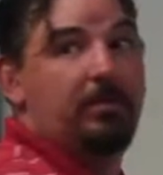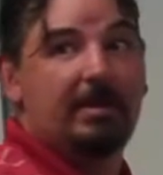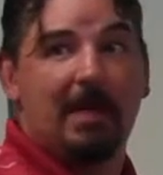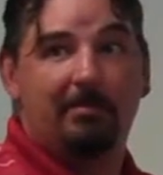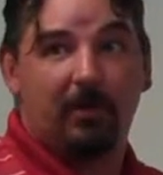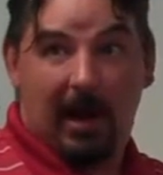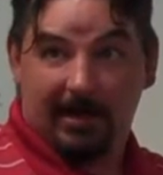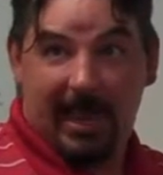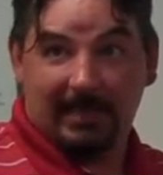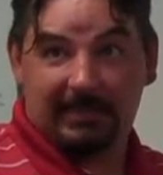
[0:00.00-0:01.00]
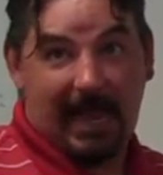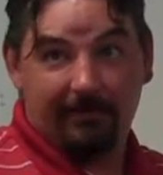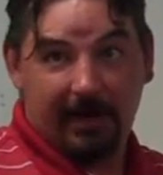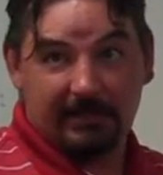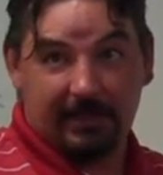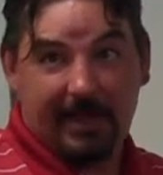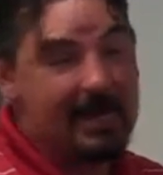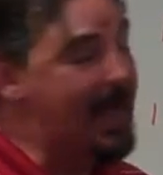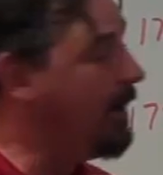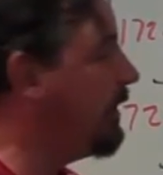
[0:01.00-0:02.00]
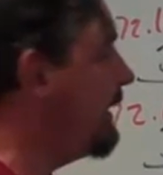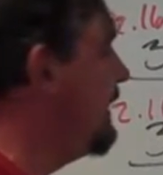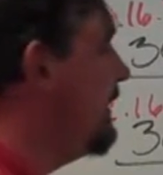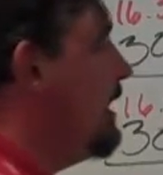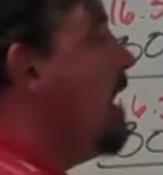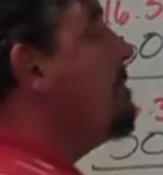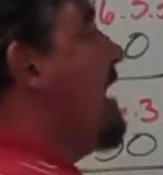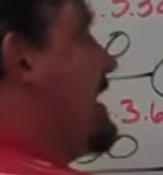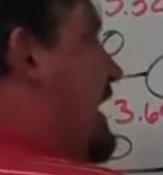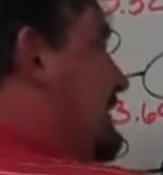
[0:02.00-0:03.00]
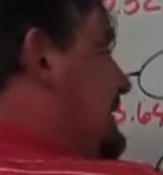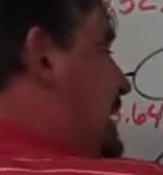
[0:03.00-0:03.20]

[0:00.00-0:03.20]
would be my broadcast address on that network. My next